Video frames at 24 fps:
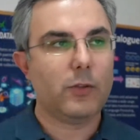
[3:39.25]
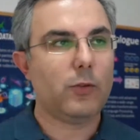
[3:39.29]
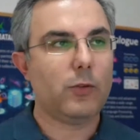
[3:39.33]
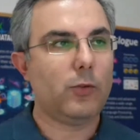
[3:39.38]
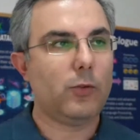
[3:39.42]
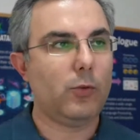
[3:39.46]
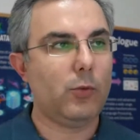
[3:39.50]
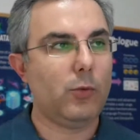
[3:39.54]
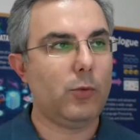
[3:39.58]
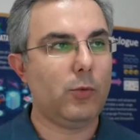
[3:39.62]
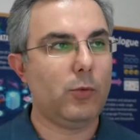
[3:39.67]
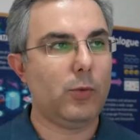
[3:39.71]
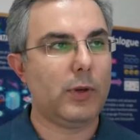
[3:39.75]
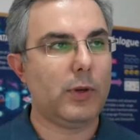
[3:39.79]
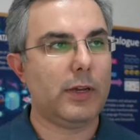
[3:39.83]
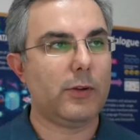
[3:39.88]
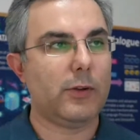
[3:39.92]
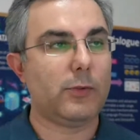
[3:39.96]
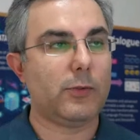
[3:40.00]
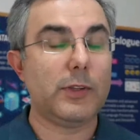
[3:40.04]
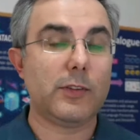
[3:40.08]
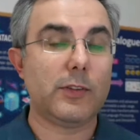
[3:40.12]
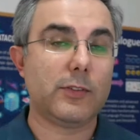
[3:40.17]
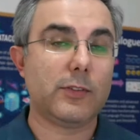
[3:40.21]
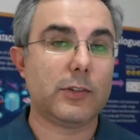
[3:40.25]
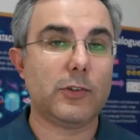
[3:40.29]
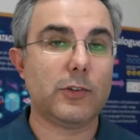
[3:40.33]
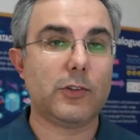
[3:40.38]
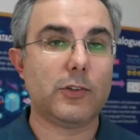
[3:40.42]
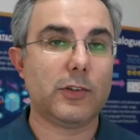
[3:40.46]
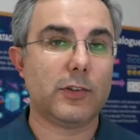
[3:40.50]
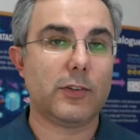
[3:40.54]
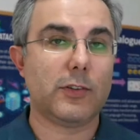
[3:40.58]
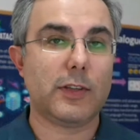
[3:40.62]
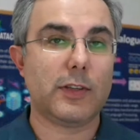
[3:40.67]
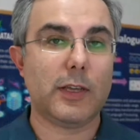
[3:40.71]
Two uh,
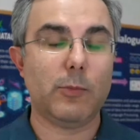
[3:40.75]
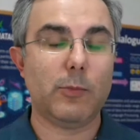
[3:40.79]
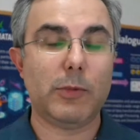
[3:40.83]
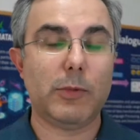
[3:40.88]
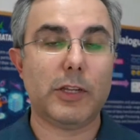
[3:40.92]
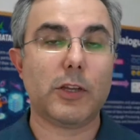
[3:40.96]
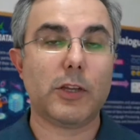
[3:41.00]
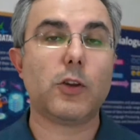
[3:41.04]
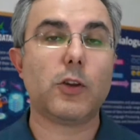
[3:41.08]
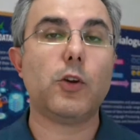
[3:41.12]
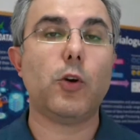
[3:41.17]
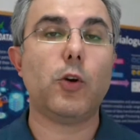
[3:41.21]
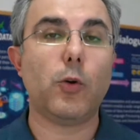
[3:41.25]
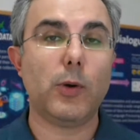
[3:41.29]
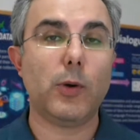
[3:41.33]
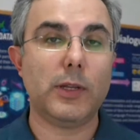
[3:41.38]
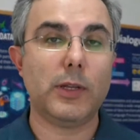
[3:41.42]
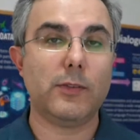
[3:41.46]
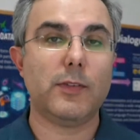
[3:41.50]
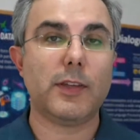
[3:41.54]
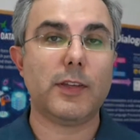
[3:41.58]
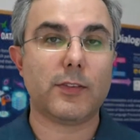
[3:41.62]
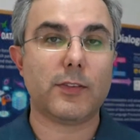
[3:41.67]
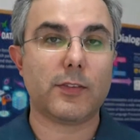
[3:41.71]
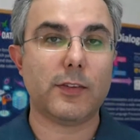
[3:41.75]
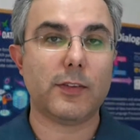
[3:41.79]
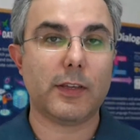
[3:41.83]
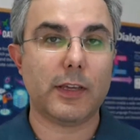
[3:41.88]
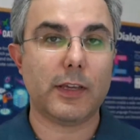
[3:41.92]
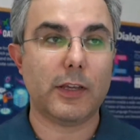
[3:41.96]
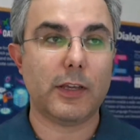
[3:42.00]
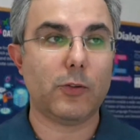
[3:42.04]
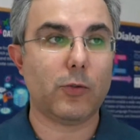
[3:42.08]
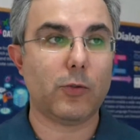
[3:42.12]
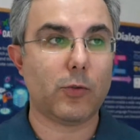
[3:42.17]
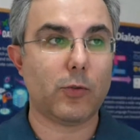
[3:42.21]
researchers can be the
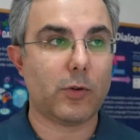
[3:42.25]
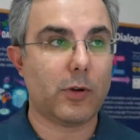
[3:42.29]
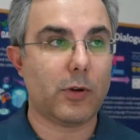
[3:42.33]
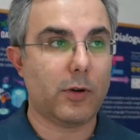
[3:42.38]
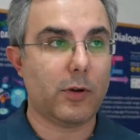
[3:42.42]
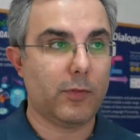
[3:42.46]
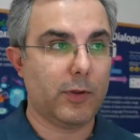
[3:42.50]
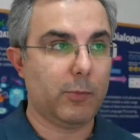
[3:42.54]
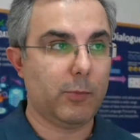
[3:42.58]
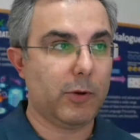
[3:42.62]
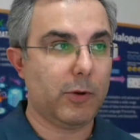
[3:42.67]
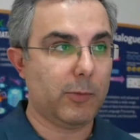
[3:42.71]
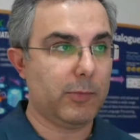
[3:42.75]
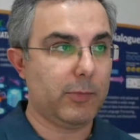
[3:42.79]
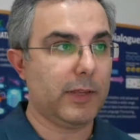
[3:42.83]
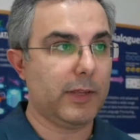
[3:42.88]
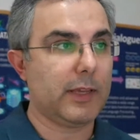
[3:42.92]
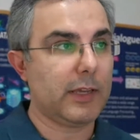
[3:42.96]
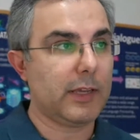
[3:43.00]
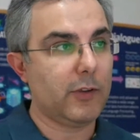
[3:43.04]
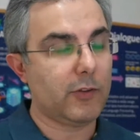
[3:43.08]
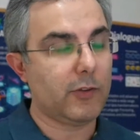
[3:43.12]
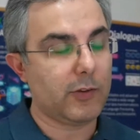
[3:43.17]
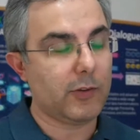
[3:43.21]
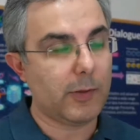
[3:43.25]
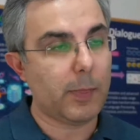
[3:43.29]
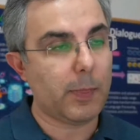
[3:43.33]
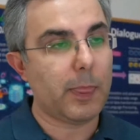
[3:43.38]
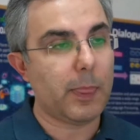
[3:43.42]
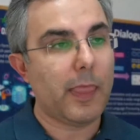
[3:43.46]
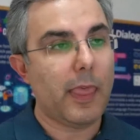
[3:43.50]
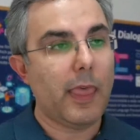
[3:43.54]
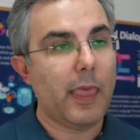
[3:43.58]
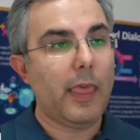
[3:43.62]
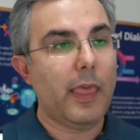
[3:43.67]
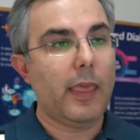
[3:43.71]
co-investigator of the publication.
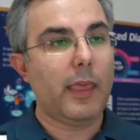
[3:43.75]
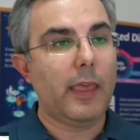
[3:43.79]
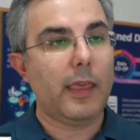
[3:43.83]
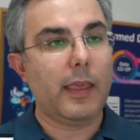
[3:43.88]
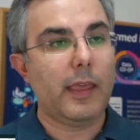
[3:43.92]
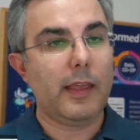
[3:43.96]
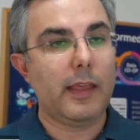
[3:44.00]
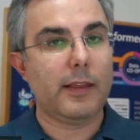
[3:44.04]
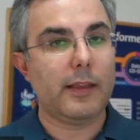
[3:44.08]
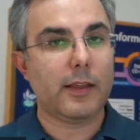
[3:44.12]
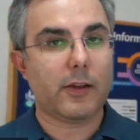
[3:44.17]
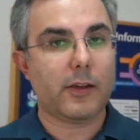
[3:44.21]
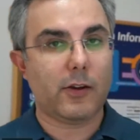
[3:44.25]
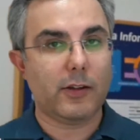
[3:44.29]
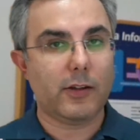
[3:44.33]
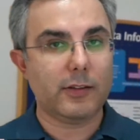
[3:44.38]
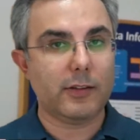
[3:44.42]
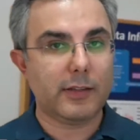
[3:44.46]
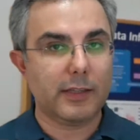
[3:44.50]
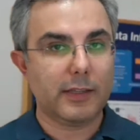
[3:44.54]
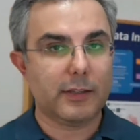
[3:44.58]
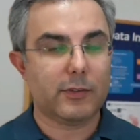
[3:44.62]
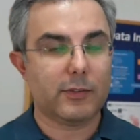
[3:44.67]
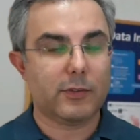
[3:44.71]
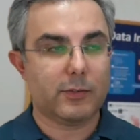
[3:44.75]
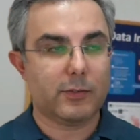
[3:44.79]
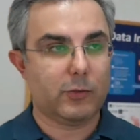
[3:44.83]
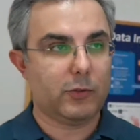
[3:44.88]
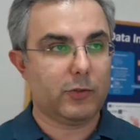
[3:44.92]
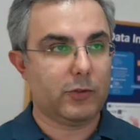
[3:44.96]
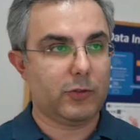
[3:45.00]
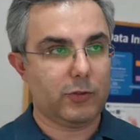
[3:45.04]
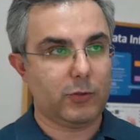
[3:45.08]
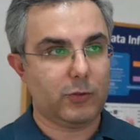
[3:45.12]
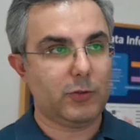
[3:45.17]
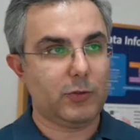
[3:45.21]
In the context,
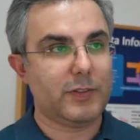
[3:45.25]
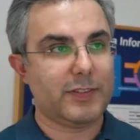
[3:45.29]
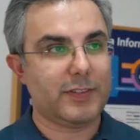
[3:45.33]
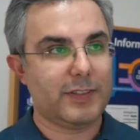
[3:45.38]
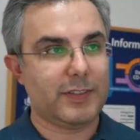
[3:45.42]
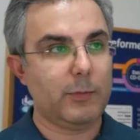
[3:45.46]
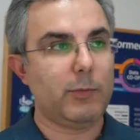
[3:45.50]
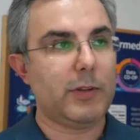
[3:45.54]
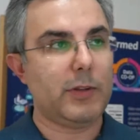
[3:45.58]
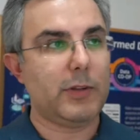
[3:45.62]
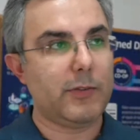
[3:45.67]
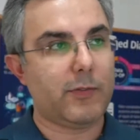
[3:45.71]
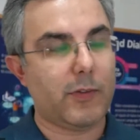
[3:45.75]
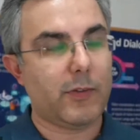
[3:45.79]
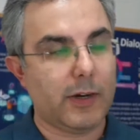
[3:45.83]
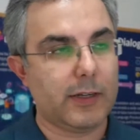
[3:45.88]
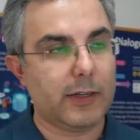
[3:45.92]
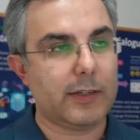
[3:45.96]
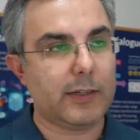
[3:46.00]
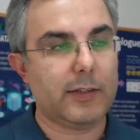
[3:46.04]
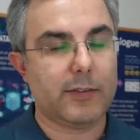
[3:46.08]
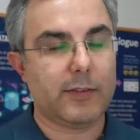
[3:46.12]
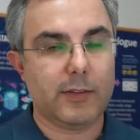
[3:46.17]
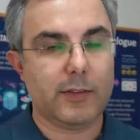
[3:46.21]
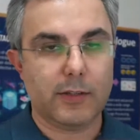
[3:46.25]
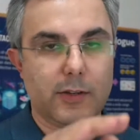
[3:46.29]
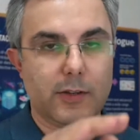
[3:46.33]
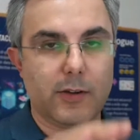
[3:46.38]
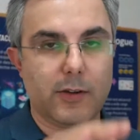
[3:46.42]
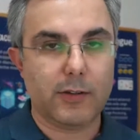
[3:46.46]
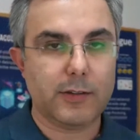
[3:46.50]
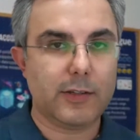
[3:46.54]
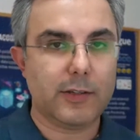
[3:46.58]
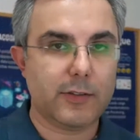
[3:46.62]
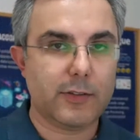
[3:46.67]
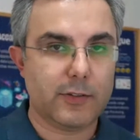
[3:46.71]
just to simplify this, in the
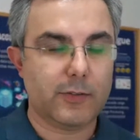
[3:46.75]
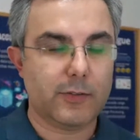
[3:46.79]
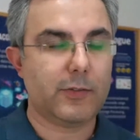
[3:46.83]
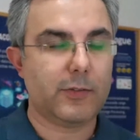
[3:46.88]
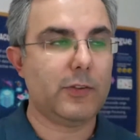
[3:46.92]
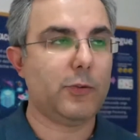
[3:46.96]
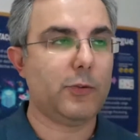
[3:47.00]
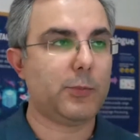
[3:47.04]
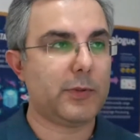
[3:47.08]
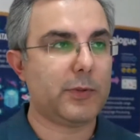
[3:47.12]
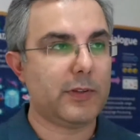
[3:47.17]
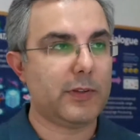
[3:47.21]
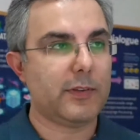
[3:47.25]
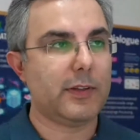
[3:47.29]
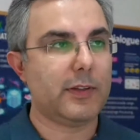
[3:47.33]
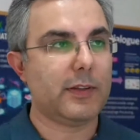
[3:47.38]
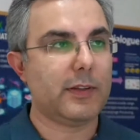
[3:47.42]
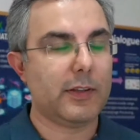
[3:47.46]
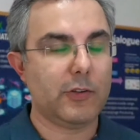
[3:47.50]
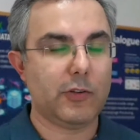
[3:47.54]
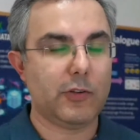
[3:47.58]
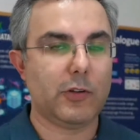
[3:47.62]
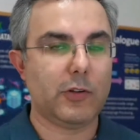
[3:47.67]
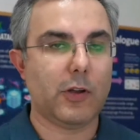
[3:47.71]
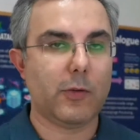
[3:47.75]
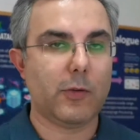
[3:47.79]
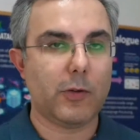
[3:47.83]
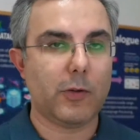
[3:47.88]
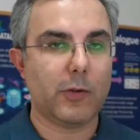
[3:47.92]
context of this presentation, I